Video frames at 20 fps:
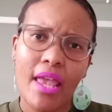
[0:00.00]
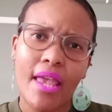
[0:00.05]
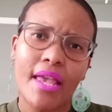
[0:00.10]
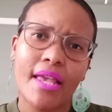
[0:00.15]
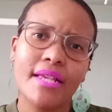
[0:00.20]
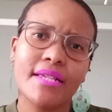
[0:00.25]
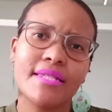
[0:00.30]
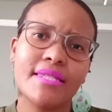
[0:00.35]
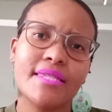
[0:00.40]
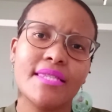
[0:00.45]

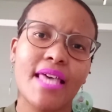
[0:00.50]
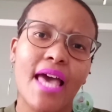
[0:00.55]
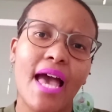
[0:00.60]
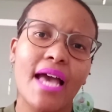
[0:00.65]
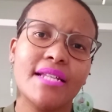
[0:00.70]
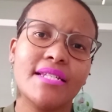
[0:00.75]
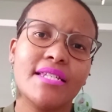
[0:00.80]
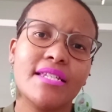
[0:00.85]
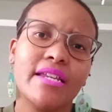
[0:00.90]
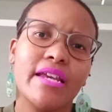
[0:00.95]
is
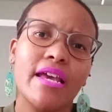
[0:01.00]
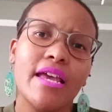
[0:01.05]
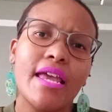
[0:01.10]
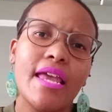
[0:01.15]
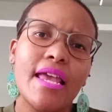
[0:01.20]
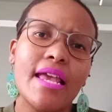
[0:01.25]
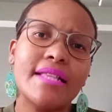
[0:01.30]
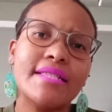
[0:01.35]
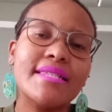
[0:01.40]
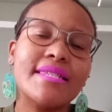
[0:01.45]
that
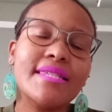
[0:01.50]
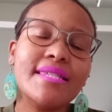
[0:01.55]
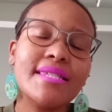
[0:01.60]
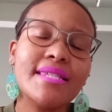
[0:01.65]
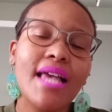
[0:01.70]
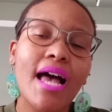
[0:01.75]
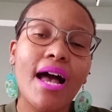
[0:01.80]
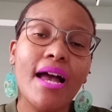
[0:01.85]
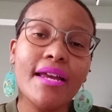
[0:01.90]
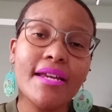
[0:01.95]

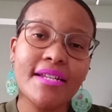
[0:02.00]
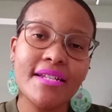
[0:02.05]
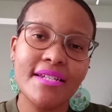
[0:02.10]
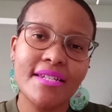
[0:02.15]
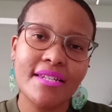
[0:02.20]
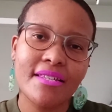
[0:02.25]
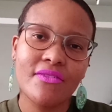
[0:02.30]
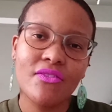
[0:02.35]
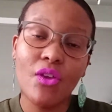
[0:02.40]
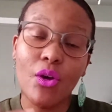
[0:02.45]
inside
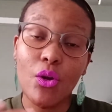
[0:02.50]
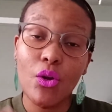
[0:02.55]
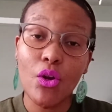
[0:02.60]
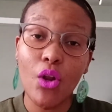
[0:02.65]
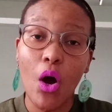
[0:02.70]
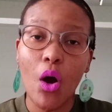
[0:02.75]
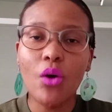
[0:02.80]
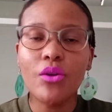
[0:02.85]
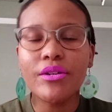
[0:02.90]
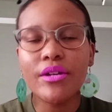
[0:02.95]
the
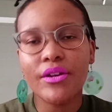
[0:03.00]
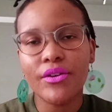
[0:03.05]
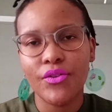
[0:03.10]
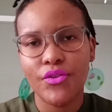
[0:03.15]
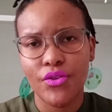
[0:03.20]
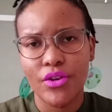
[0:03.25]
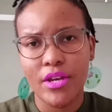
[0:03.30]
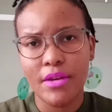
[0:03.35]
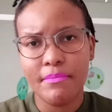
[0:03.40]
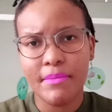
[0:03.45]
loan
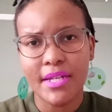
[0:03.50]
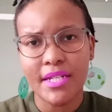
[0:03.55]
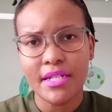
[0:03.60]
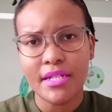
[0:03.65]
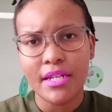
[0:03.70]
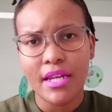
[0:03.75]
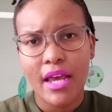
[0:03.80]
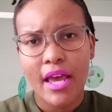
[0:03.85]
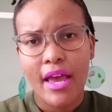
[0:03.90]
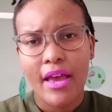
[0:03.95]

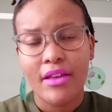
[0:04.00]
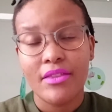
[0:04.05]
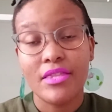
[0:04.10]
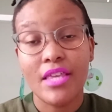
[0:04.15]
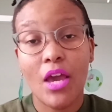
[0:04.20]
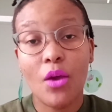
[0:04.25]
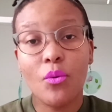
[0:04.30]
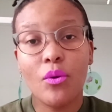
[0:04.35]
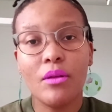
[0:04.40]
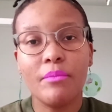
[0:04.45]
agreement,
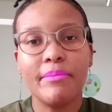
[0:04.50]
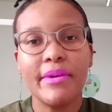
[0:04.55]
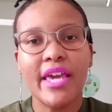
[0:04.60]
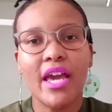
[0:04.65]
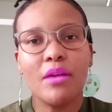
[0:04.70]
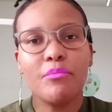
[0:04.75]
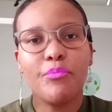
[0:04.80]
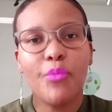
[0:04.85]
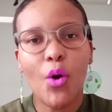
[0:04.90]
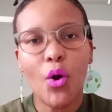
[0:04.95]
there will
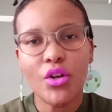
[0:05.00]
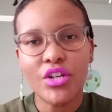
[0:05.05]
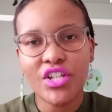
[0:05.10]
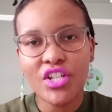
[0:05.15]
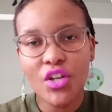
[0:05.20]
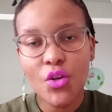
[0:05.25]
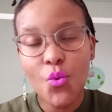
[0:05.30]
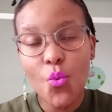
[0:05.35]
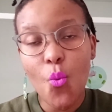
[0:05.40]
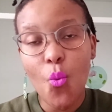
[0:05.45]
be a
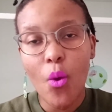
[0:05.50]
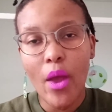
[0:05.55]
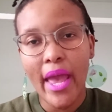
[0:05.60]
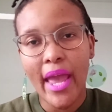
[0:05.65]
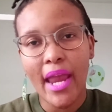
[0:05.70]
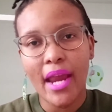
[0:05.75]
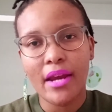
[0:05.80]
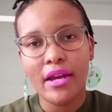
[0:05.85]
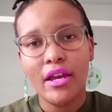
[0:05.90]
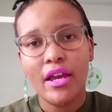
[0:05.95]
portion
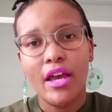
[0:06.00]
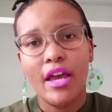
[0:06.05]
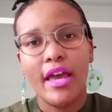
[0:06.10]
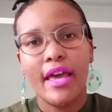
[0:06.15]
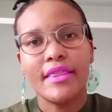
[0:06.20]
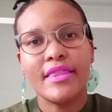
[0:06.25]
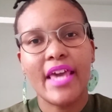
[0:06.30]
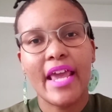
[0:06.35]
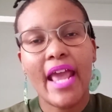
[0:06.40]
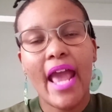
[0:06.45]
where
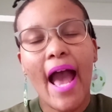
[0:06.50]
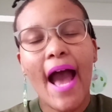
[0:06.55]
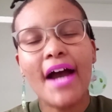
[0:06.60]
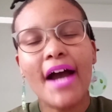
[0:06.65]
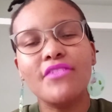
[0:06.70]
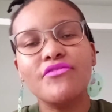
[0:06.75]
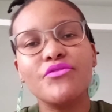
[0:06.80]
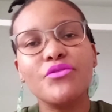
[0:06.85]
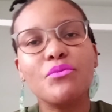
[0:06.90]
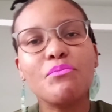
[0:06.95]
they
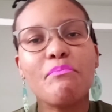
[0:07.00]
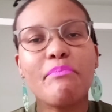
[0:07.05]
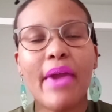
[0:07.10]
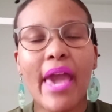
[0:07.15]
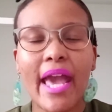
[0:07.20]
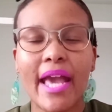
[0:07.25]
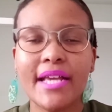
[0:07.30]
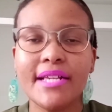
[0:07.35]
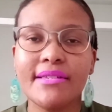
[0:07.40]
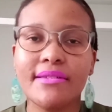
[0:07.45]
have to
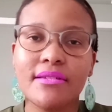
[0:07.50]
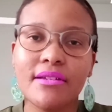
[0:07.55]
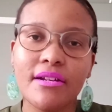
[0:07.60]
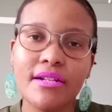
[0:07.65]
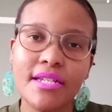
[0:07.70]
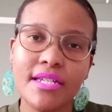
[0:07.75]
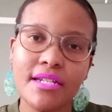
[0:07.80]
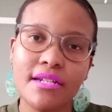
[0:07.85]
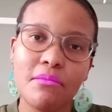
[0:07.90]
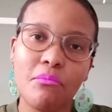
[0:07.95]
pay
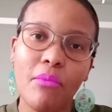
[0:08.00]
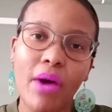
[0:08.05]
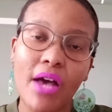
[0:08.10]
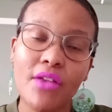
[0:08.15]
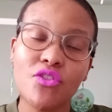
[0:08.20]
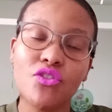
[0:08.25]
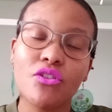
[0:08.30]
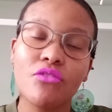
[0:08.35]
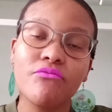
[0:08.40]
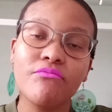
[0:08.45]
certain
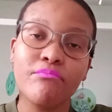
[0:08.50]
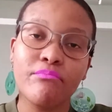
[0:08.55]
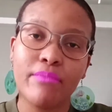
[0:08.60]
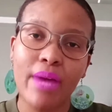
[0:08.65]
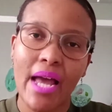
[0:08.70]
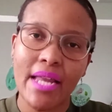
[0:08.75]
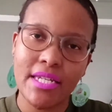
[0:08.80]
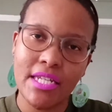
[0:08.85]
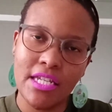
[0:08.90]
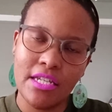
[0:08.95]
amounts of
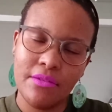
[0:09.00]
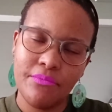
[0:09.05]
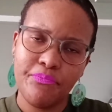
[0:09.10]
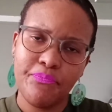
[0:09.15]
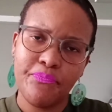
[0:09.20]
money